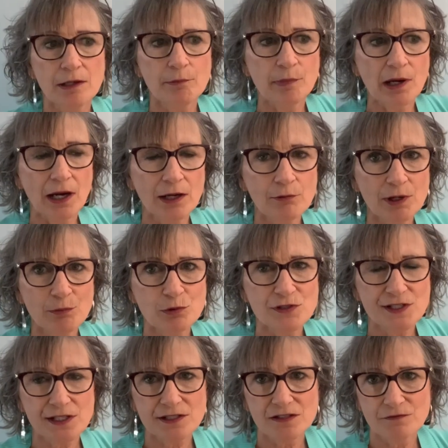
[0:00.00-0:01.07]
Pi
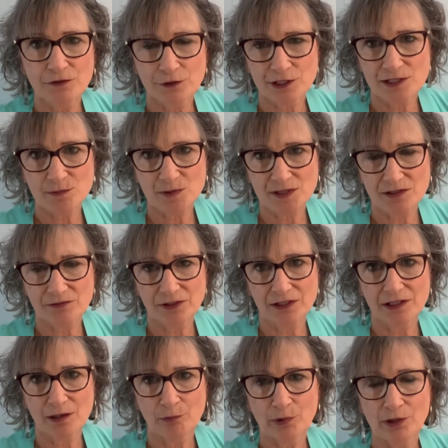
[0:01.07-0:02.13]
represents a very specific
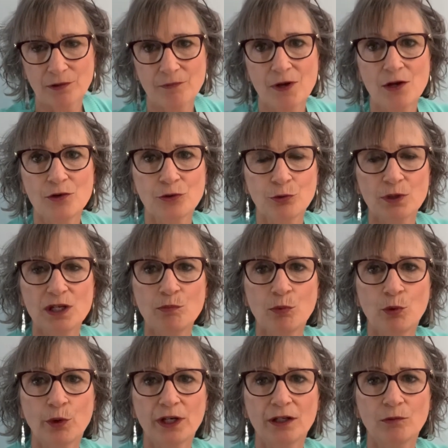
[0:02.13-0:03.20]
number,
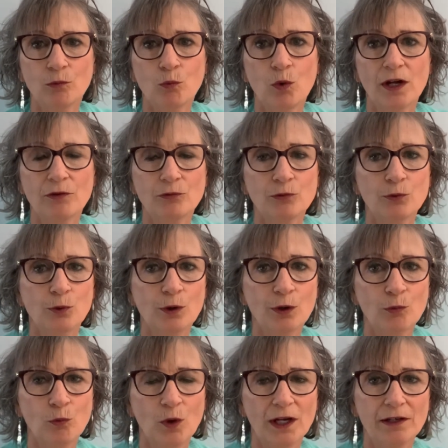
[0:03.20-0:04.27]

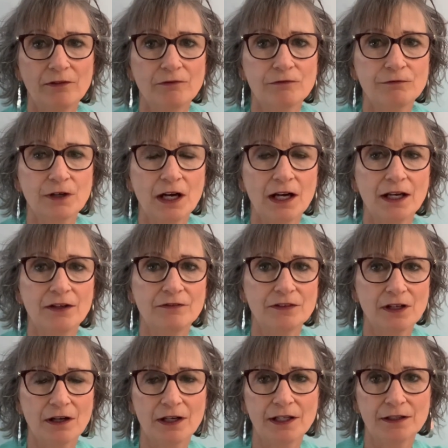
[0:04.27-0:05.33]

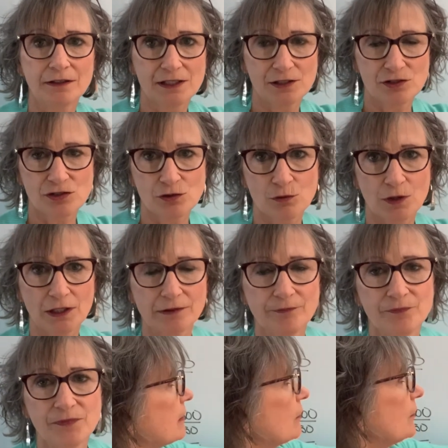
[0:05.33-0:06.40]
3.14159, and so on.
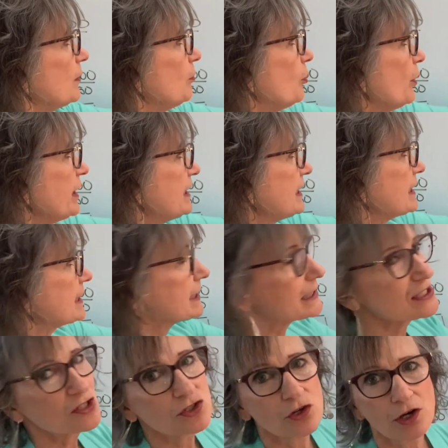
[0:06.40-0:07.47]
The point is
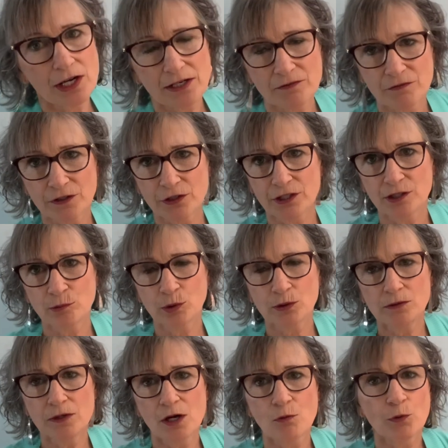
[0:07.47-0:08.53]
it's not a
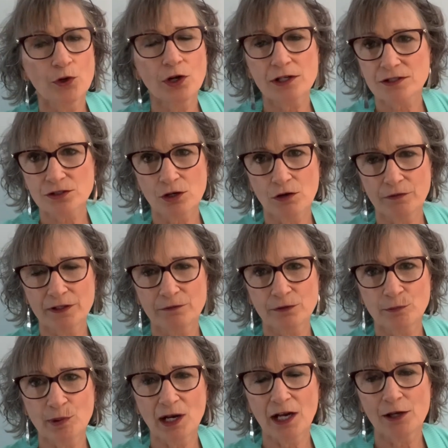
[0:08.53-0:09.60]
variable. We're not solving for
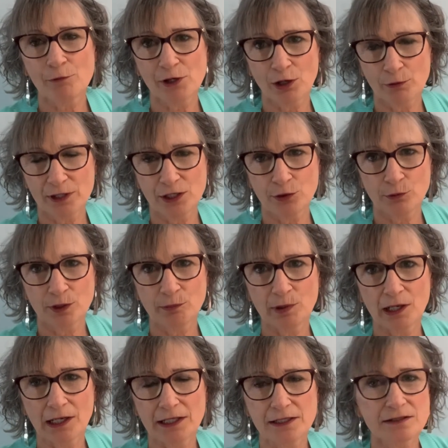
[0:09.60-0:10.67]
pi. We already know what
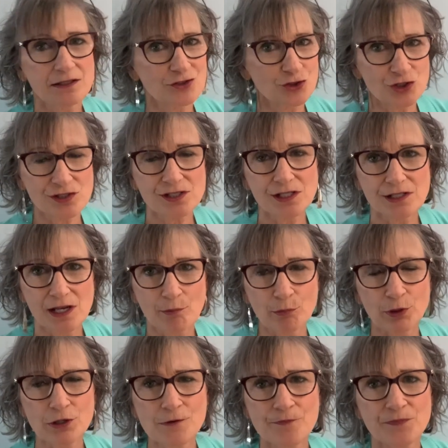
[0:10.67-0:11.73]
pi is. It's just a
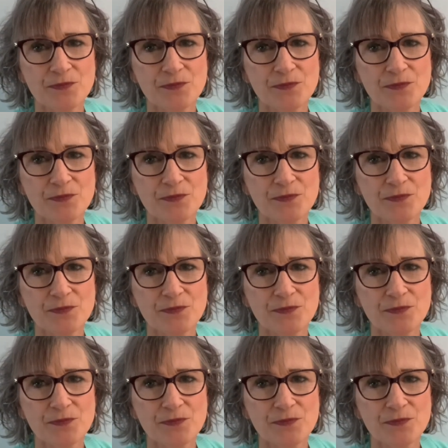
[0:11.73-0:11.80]
number.